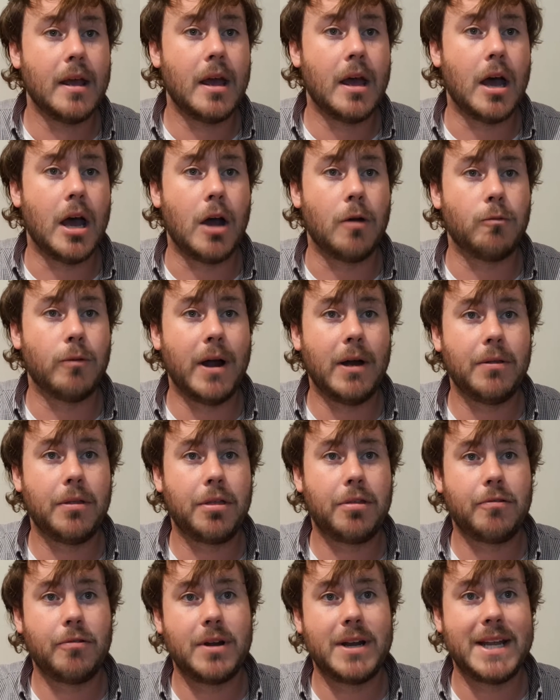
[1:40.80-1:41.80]
Round
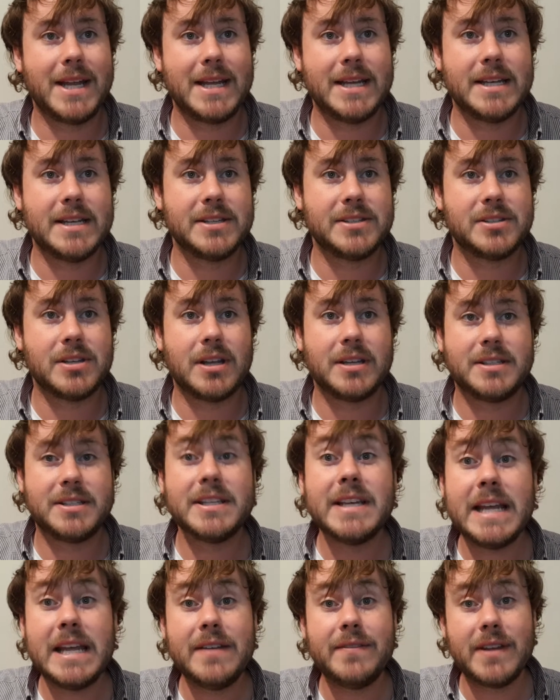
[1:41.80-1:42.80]
3 is
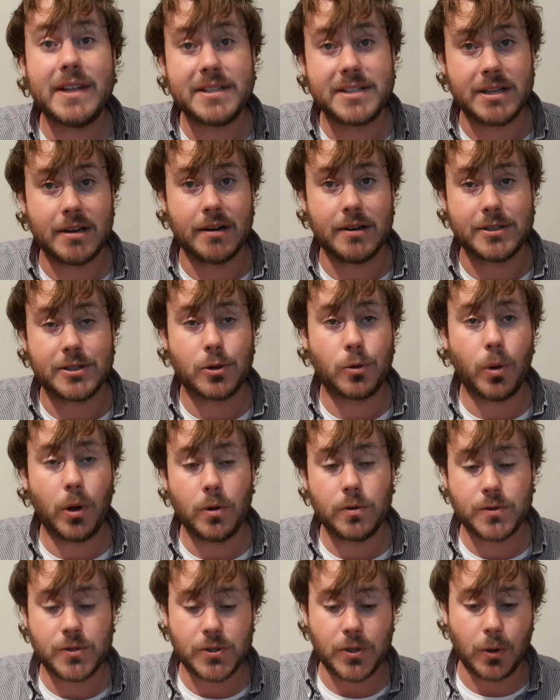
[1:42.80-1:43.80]
TV series
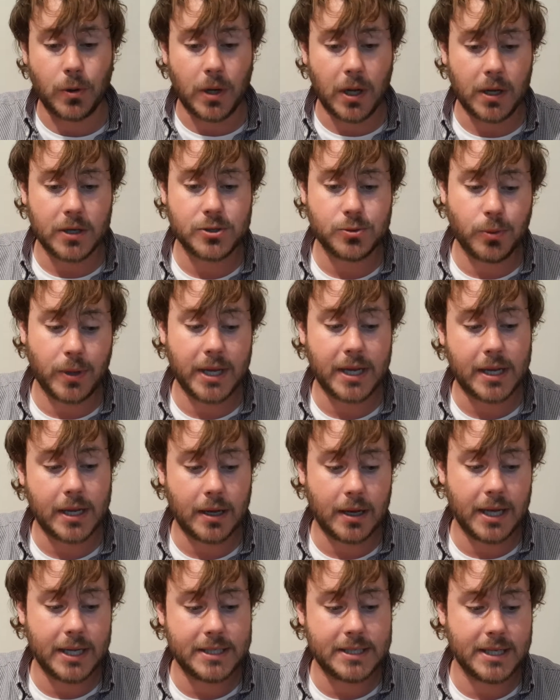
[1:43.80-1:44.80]
quotes. So last week
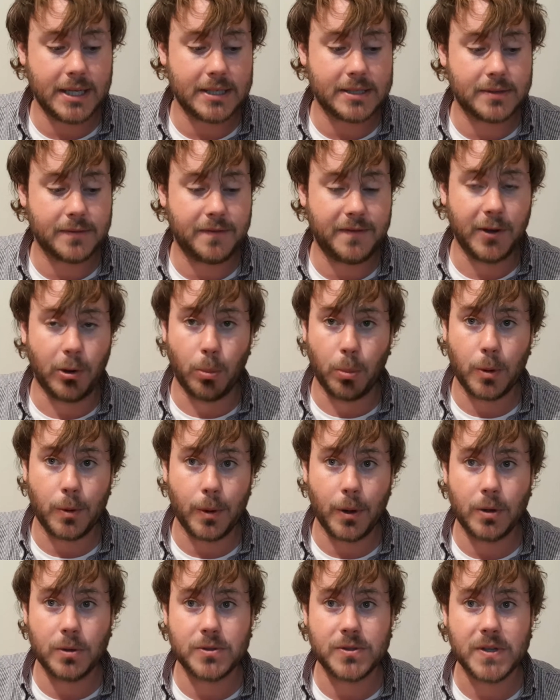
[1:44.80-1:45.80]
I did film
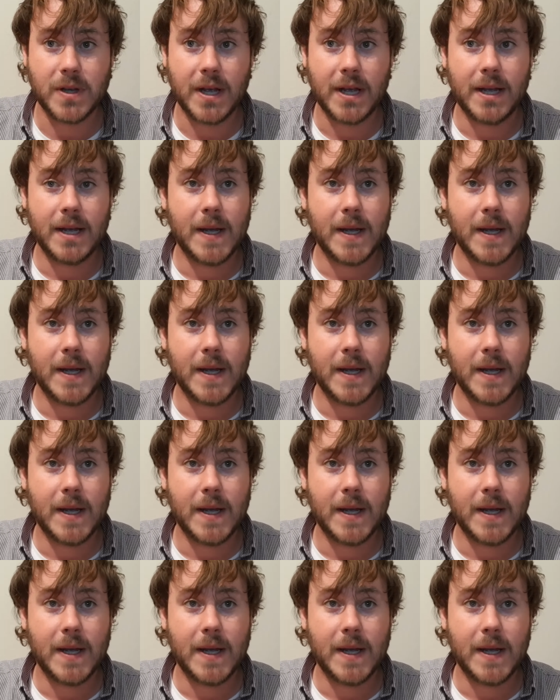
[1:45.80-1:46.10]
quotes.